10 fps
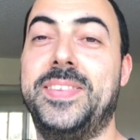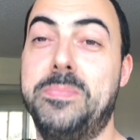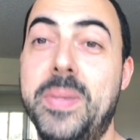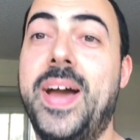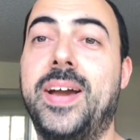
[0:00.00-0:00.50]
the
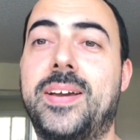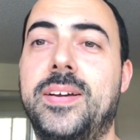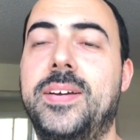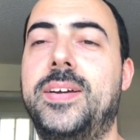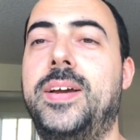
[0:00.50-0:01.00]
Mac,
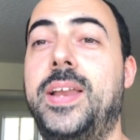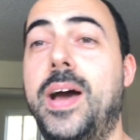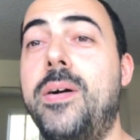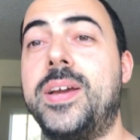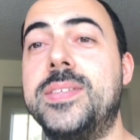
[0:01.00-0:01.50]
and
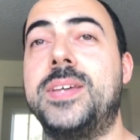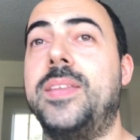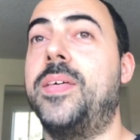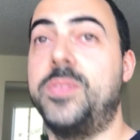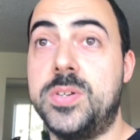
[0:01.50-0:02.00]
now I can
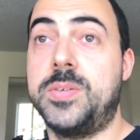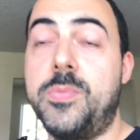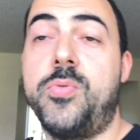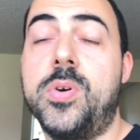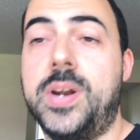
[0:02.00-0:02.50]
say that there's a
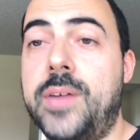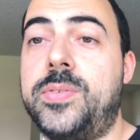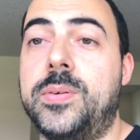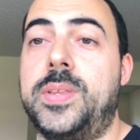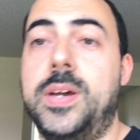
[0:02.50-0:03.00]
before and
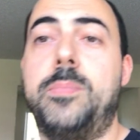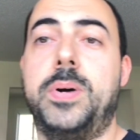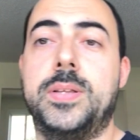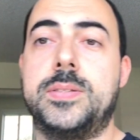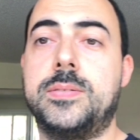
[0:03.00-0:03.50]
after the
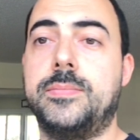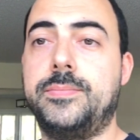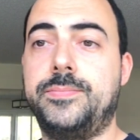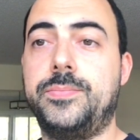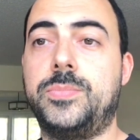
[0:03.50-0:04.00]
AirPods.
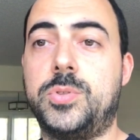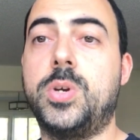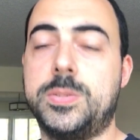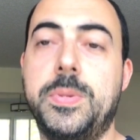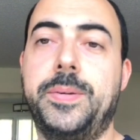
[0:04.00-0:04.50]

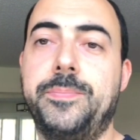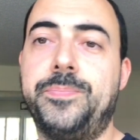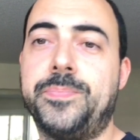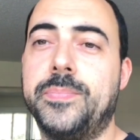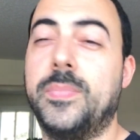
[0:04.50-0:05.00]
Trust me.
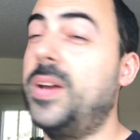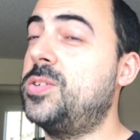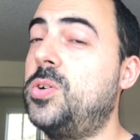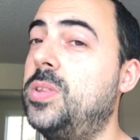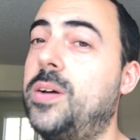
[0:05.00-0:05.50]
They're
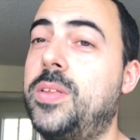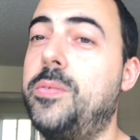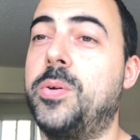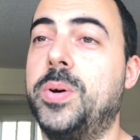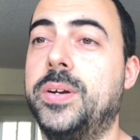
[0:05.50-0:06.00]
sold out
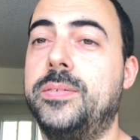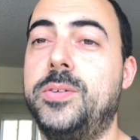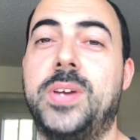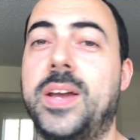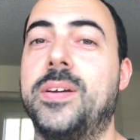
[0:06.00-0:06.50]
everywhere.
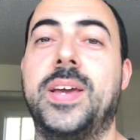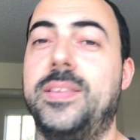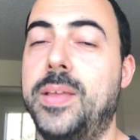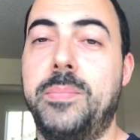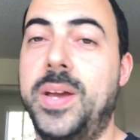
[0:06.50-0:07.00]
You cannot
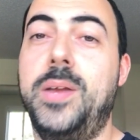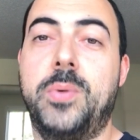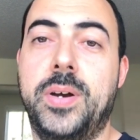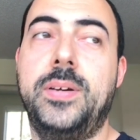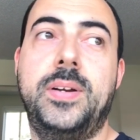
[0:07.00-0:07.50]
get them
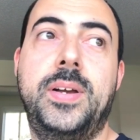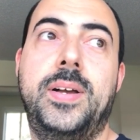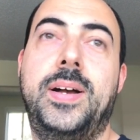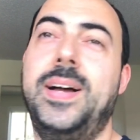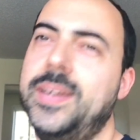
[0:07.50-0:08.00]
anywhere
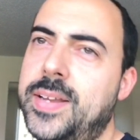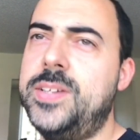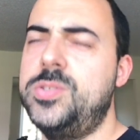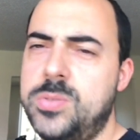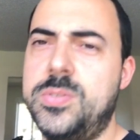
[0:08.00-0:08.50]

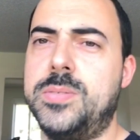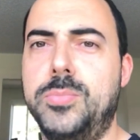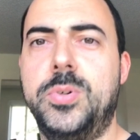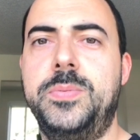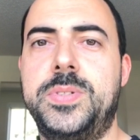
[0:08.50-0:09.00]
unless you do some
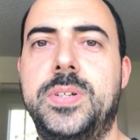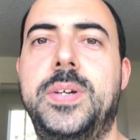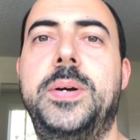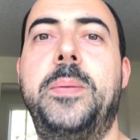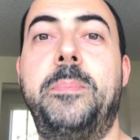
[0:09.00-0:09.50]
moves.
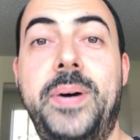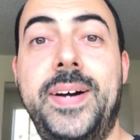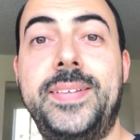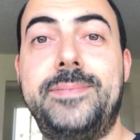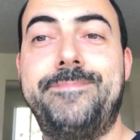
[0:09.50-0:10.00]

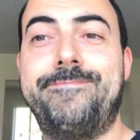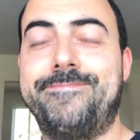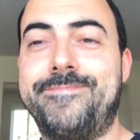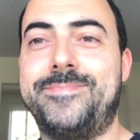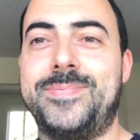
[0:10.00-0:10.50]
But
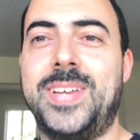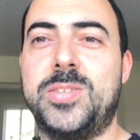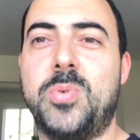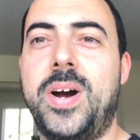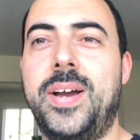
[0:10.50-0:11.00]

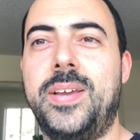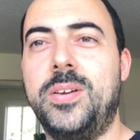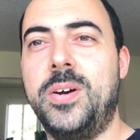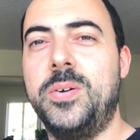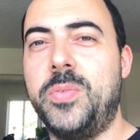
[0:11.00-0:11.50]
that's why,
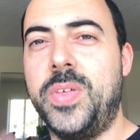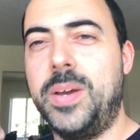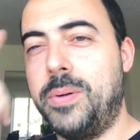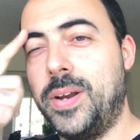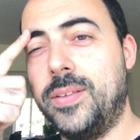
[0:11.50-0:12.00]
you know,
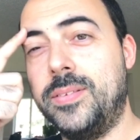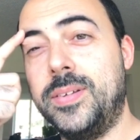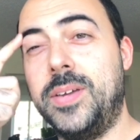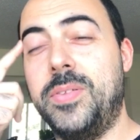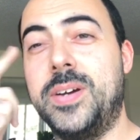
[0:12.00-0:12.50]
think about it.
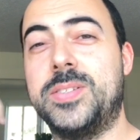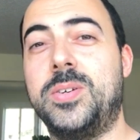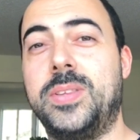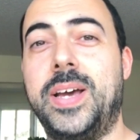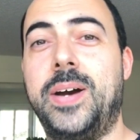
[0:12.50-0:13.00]
If they are
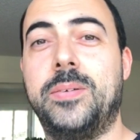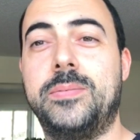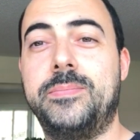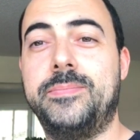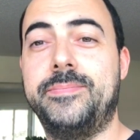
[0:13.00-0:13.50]
sold
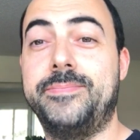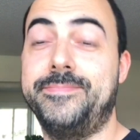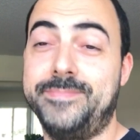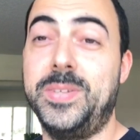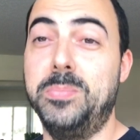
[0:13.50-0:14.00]
out,
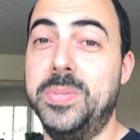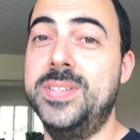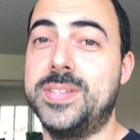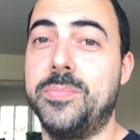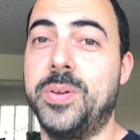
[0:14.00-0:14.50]
it
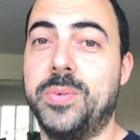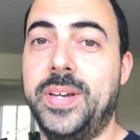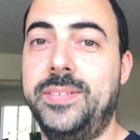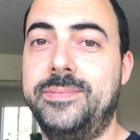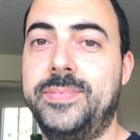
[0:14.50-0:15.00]
means something,
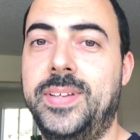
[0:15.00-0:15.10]
right?